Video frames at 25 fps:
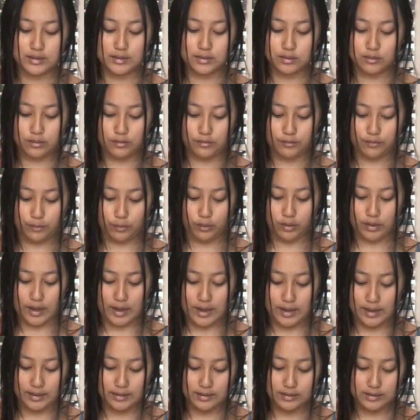is only 4
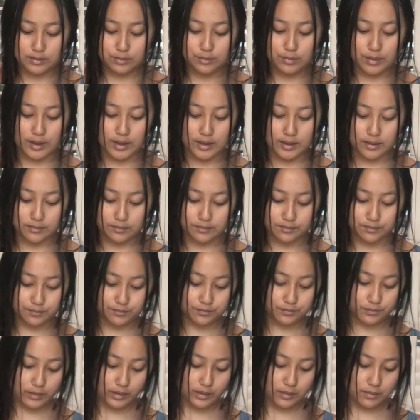eggs, but
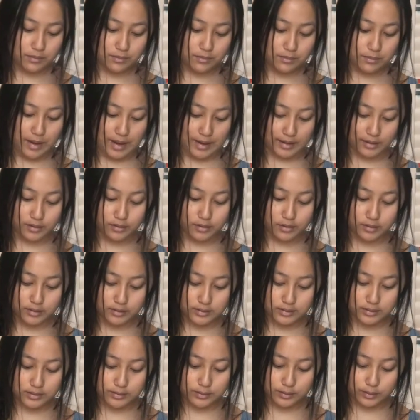
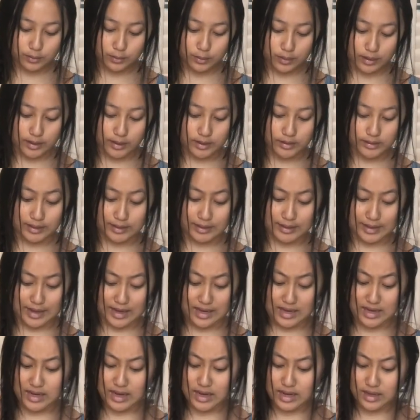macarons require like
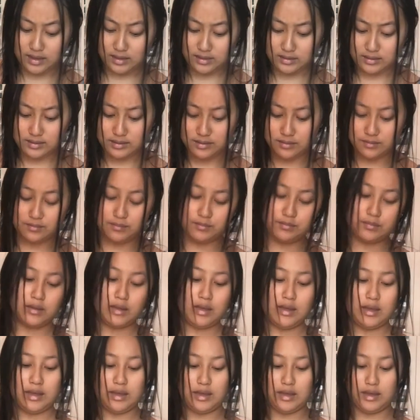8 eggs.
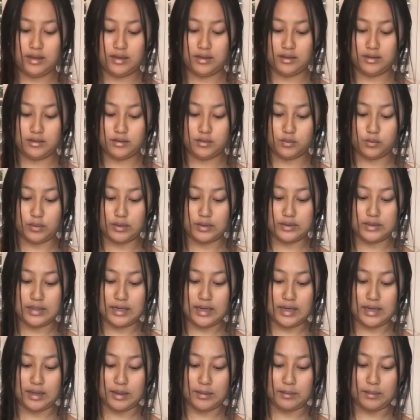And one
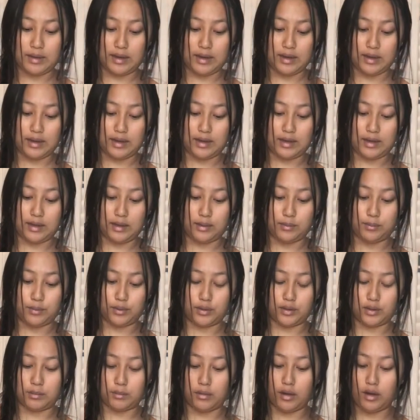time I
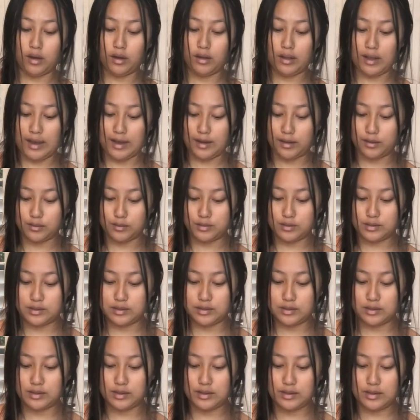put them all out
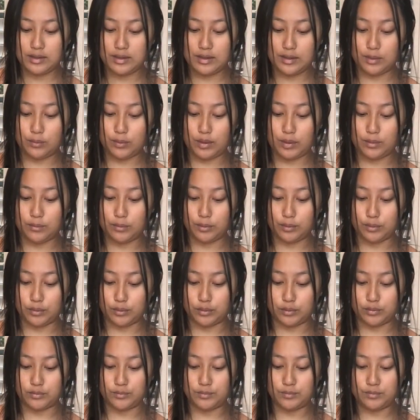in one
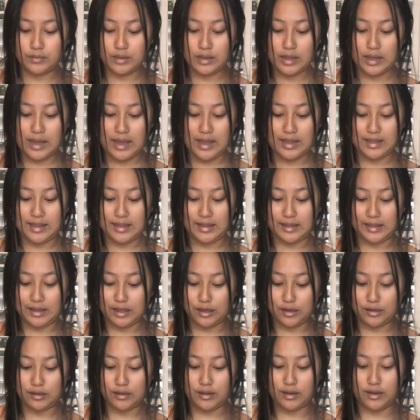bowl, and then
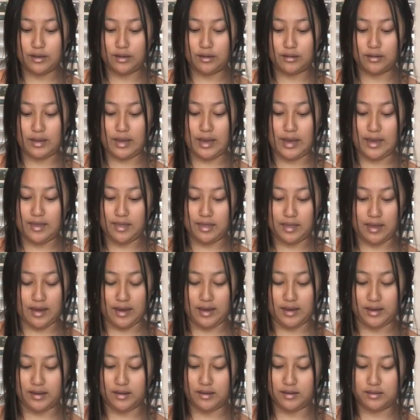literally on the 8th
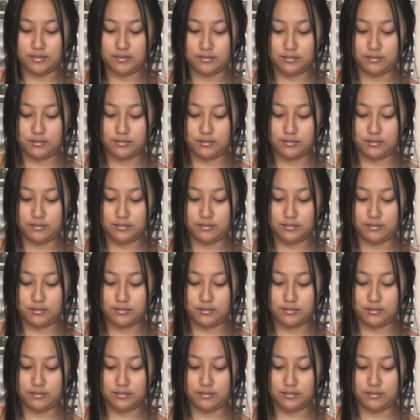egg,